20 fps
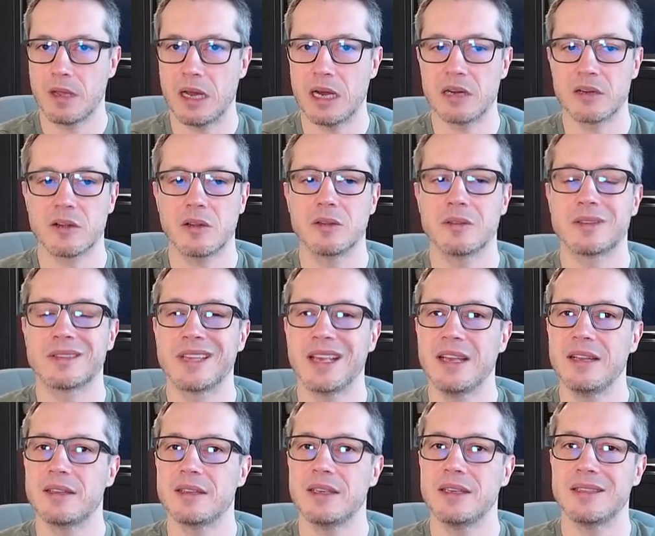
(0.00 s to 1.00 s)
are
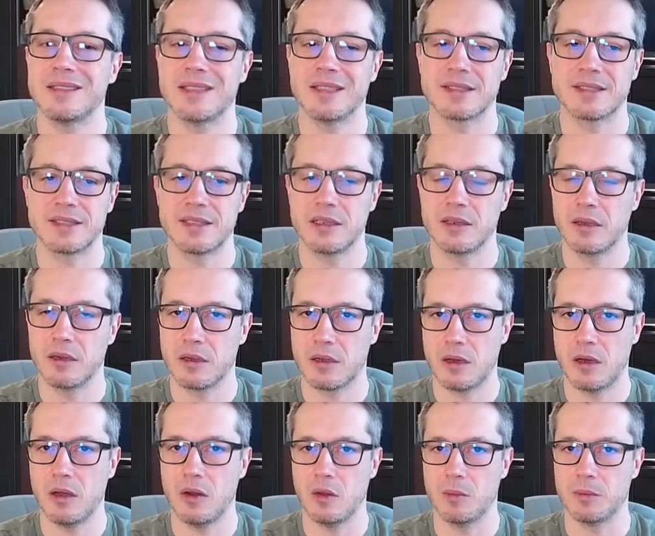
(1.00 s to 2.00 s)
contained in the single
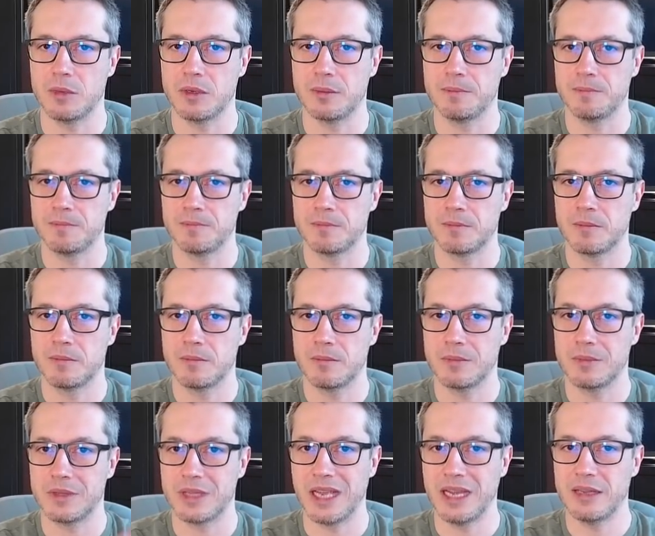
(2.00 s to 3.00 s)
column,
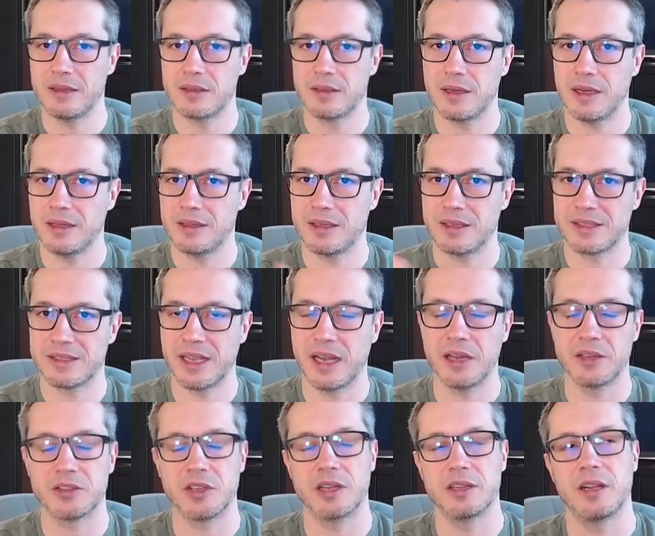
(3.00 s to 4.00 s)
date and the
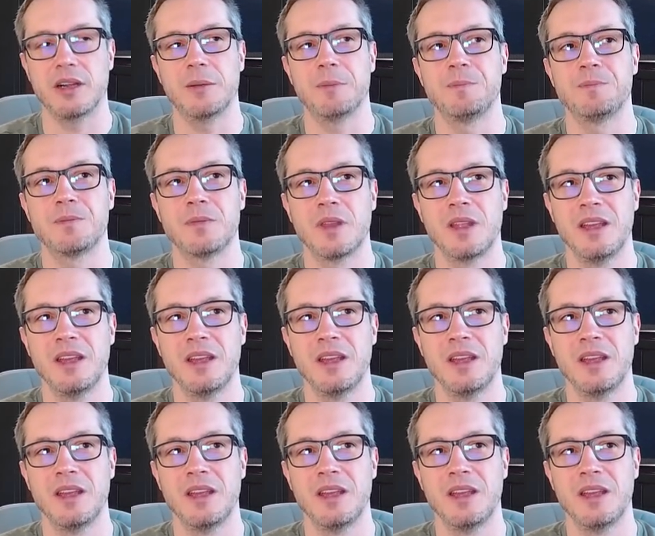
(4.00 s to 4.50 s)
sale channel.